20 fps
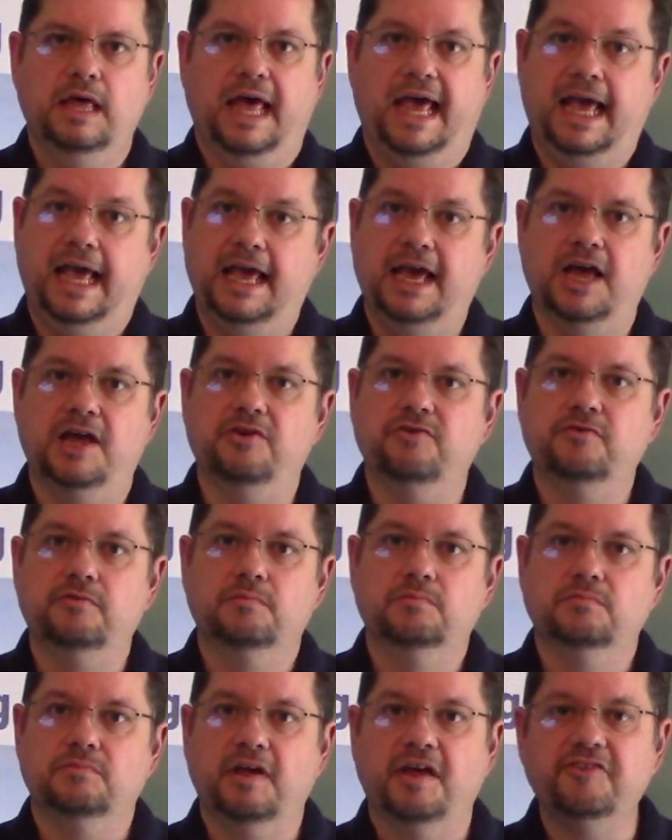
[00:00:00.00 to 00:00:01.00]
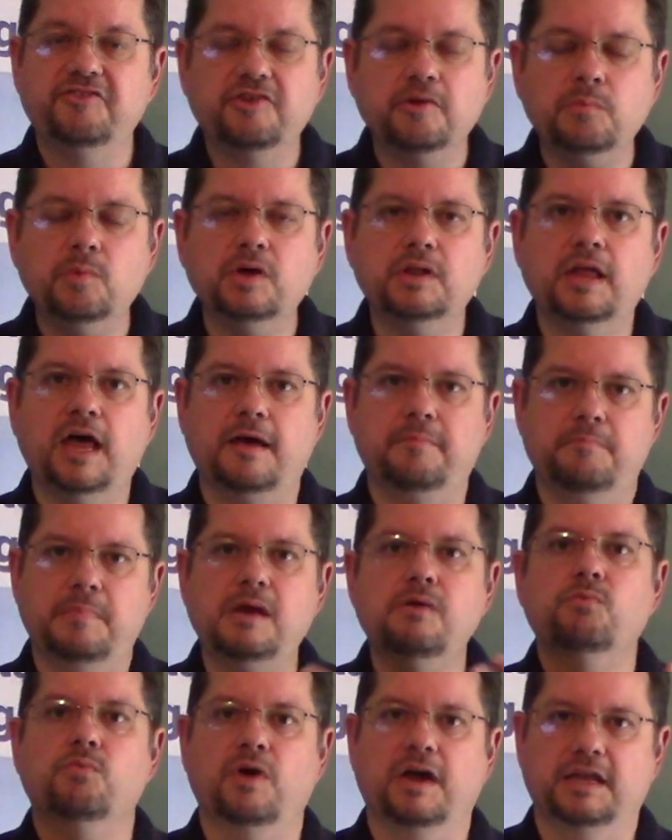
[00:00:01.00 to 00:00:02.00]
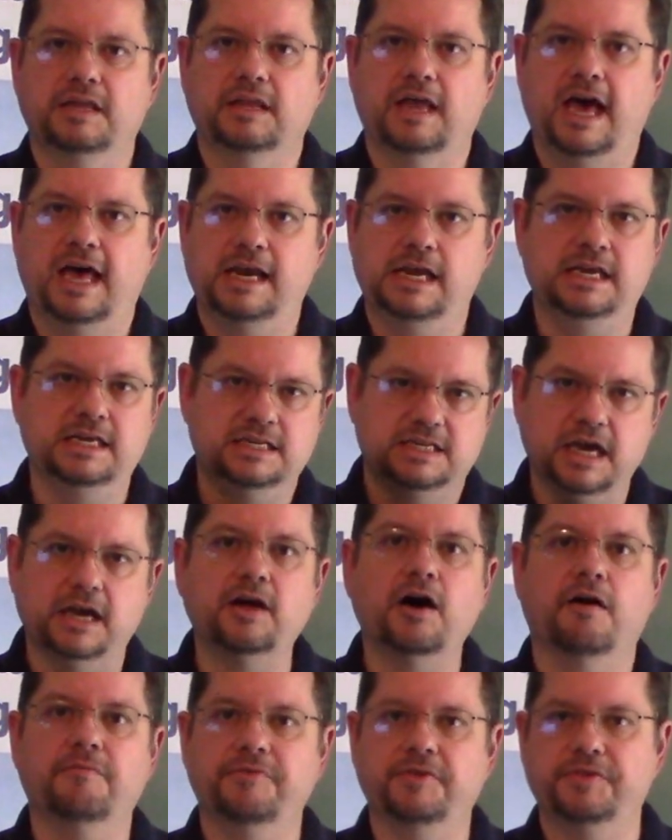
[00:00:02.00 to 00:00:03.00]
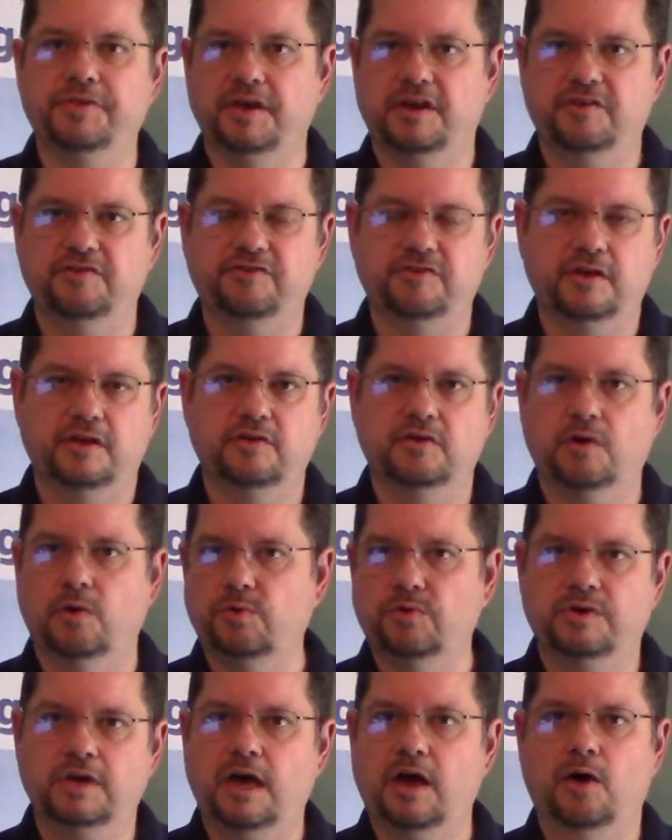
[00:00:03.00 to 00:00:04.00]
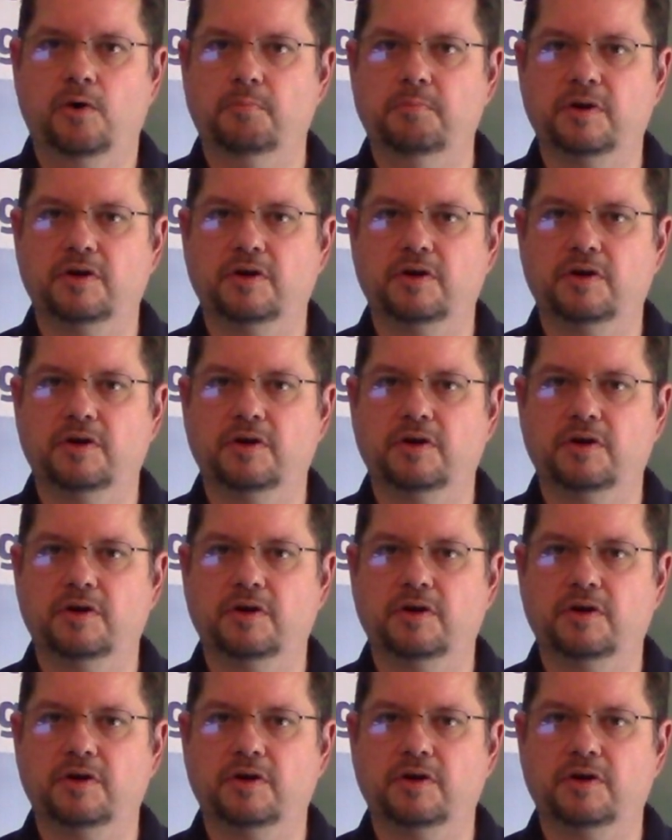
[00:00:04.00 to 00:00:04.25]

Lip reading: and let someone like me redline it and take off the things that don't count.